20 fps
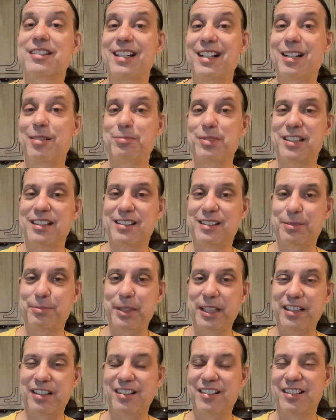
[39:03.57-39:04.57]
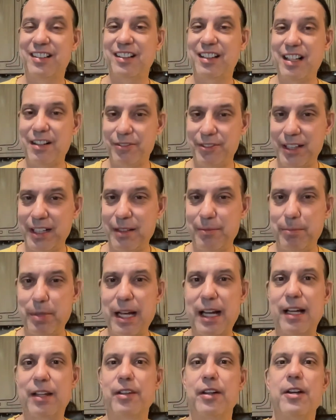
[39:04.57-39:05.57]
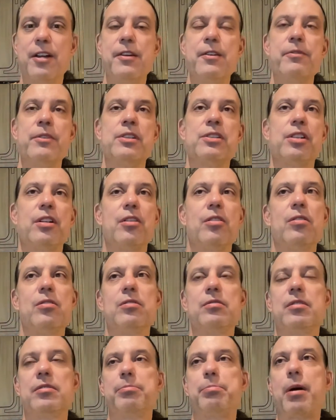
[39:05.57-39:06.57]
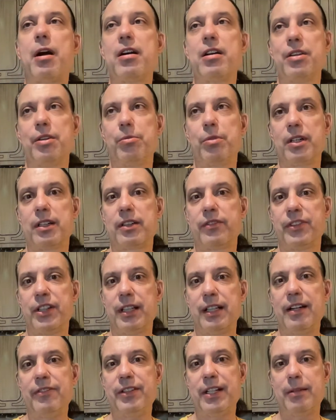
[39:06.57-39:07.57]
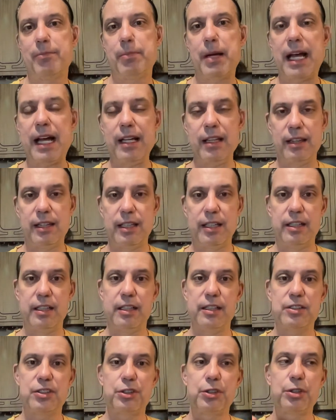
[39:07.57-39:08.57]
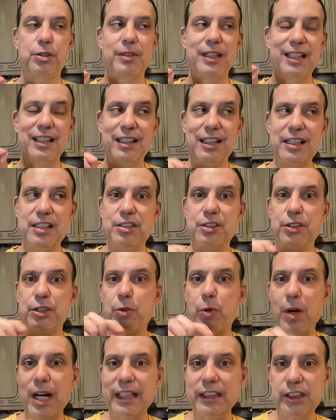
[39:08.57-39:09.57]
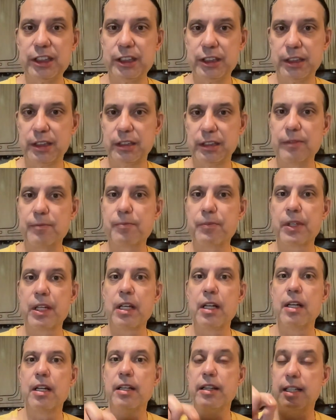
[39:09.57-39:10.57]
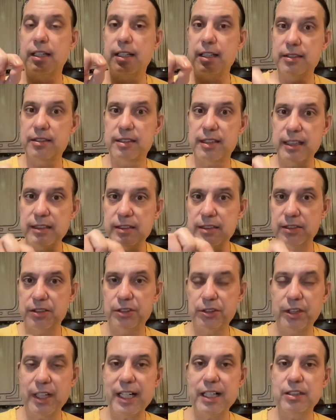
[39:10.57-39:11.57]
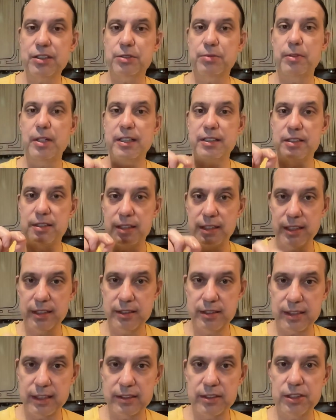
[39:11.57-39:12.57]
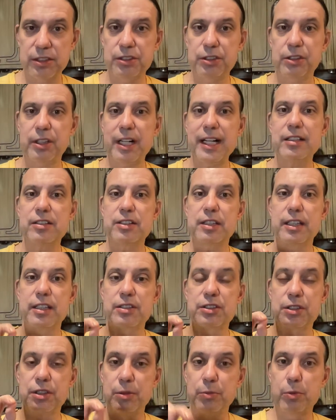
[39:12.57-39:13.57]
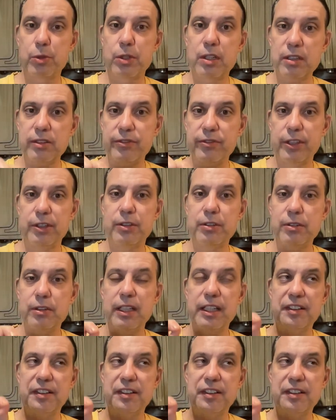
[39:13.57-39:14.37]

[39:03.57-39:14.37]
Then I'm said to be on the left-hand path. So part of the work of the left-hand path then is to at least question the consensus trance. What is the consensus trance? It's the worldview.